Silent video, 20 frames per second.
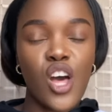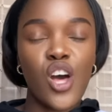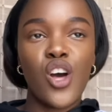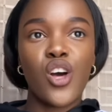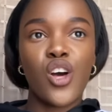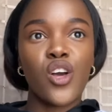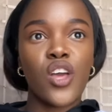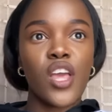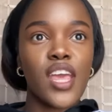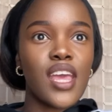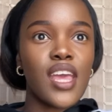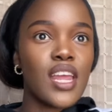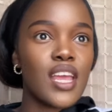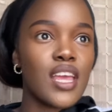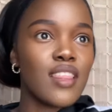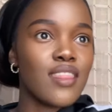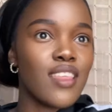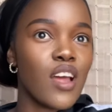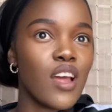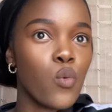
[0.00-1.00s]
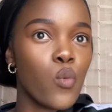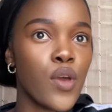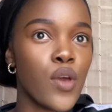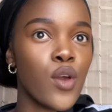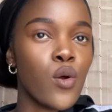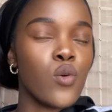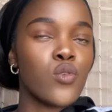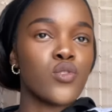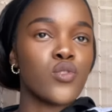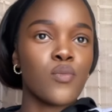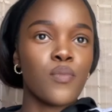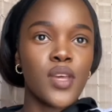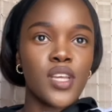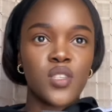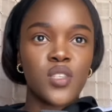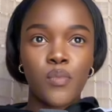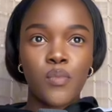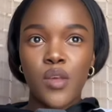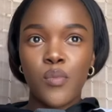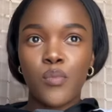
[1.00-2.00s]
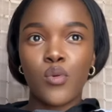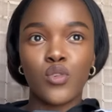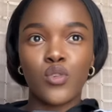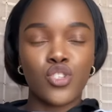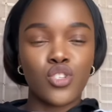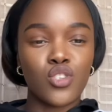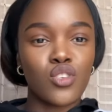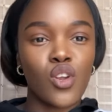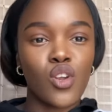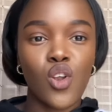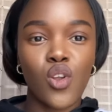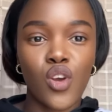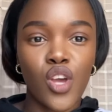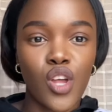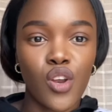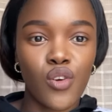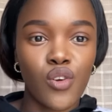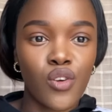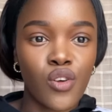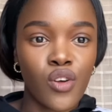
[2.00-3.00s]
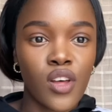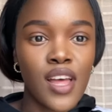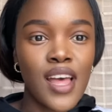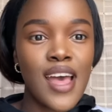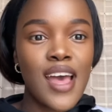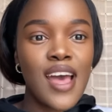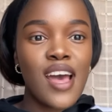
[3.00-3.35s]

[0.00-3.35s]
Her getting it that way also makes people just look at her